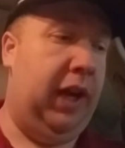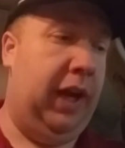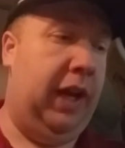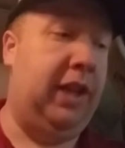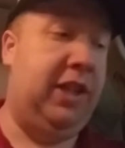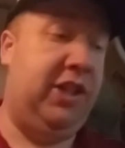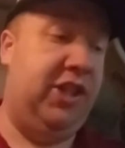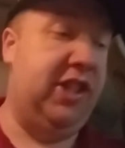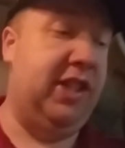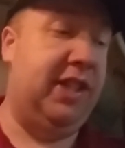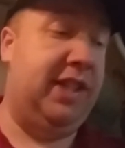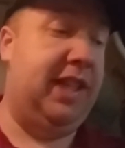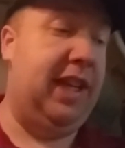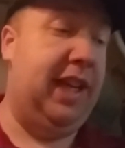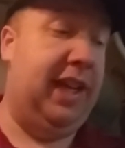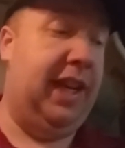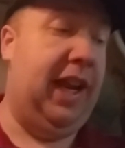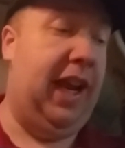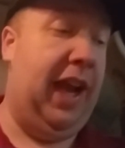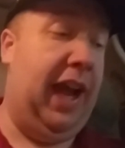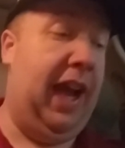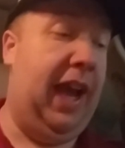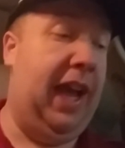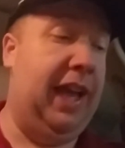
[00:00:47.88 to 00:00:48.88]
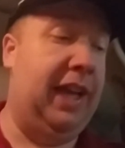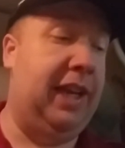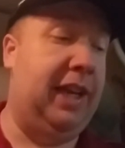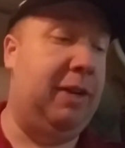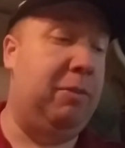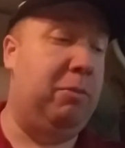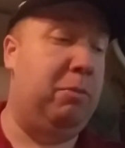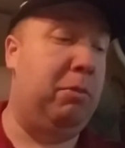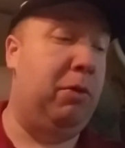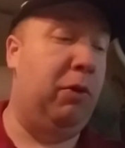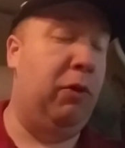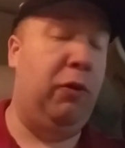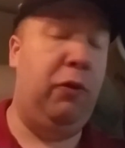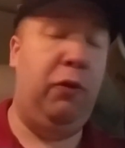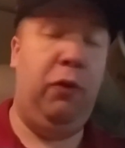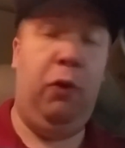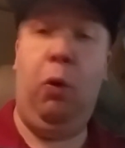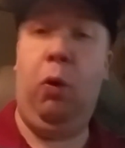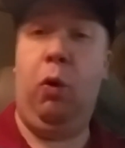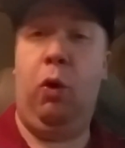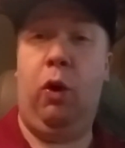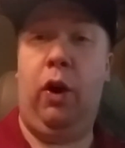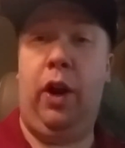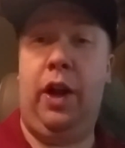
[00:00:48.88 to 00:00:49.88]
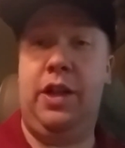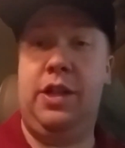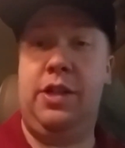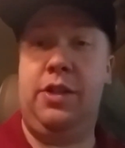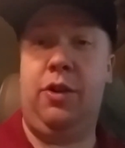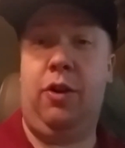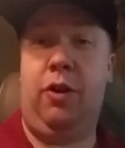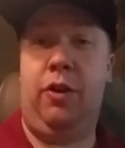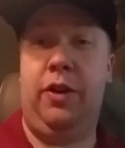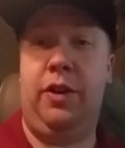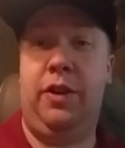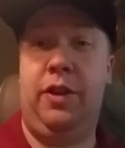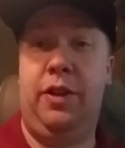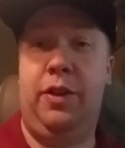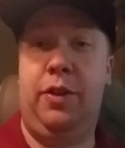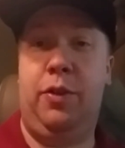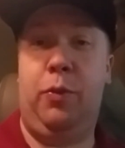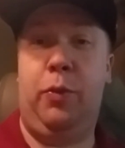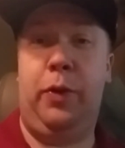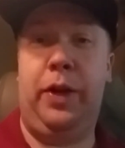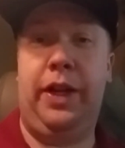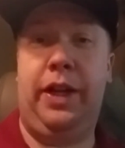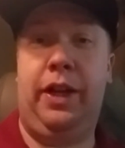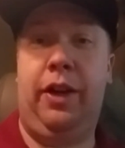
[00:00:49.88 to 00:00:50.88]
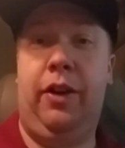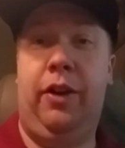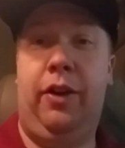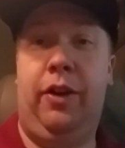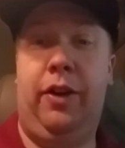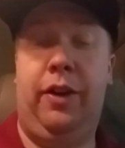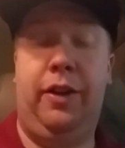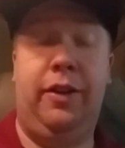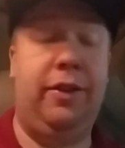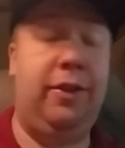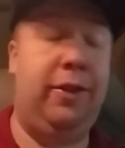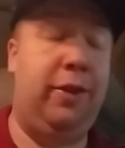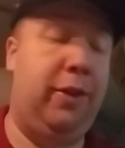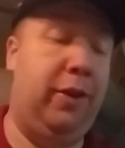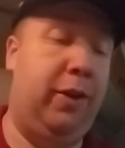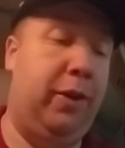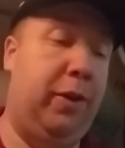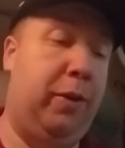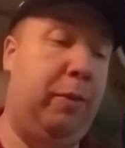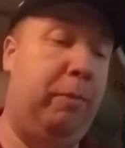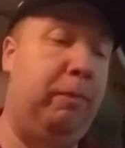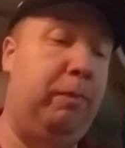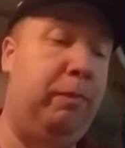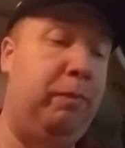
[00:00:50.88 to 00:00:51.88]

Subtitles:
just had it before I started this week on. So